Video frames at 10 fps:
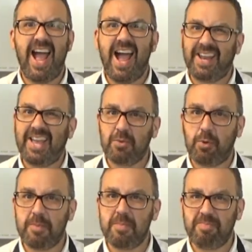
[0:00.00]
and I
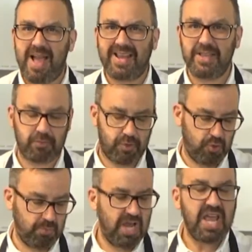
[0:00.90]
will be back in the
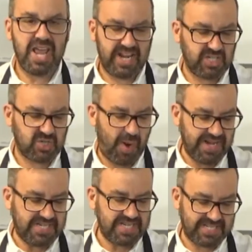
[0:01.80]
room in
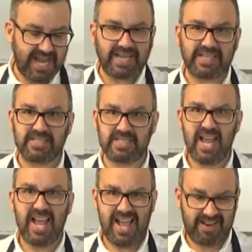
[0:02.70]
20 seconds
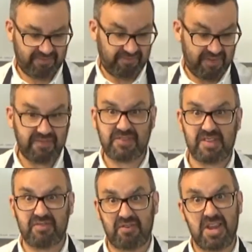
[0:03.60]
and
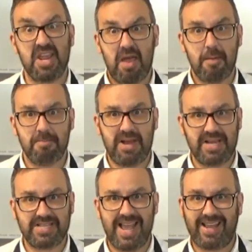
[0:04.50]
53
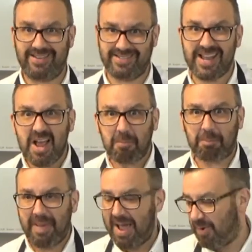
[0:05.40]
milliseconds.
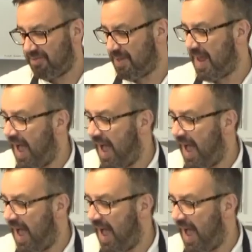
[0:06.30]
Bear with me